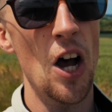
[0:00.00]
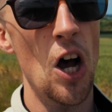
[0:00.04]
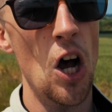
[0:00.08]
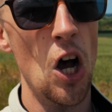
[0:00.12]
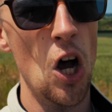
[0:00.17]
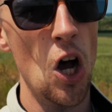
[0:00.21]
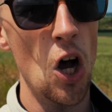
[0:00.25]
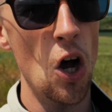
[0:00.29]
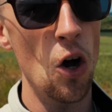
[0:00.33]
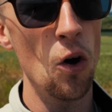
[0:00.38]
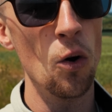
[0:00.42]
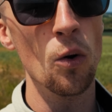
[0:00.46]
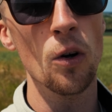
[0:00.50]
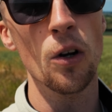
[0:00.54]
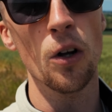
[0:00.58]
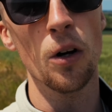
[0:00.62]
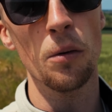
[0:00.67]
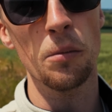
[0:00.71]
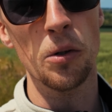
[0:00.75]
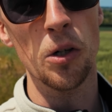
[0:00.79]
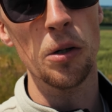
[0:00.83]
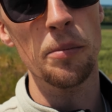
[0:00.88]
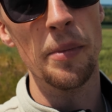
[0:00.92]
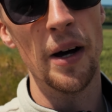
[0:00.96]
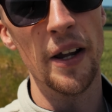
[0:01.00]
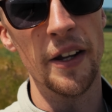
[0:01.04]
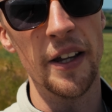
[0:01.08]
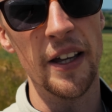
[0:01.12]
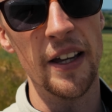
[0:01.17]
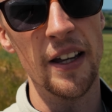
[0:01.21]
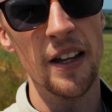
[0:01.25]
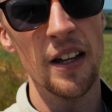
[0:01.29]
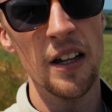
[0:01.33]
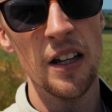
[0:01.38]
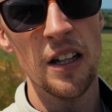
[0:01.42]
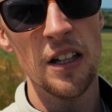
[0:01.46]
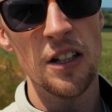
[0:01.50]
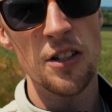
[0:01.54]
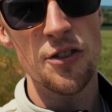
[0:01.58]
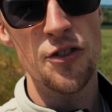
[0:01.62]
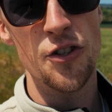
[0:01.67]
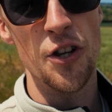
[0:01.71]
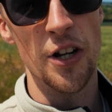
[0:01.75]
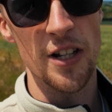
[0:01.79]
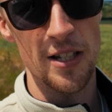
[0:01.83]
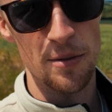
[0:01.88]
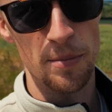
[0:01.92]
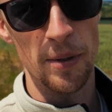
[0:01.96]
a whole lot more money
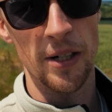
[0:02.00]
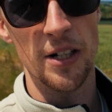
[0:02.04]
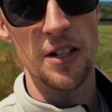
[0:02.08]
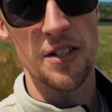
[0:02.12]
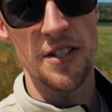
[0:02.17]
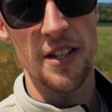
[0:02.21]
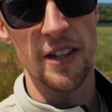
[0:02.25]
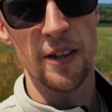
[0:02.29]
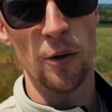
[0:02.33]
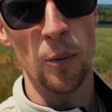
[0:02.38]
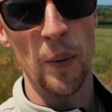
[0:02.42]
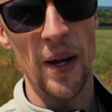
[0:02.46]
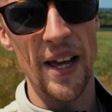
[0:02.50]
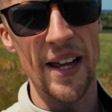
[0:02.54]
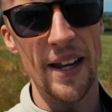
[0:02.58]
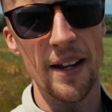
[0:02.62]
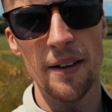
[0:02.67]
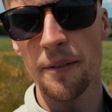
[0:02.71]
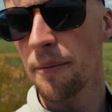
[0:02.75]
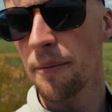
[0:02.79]
just because of the weight.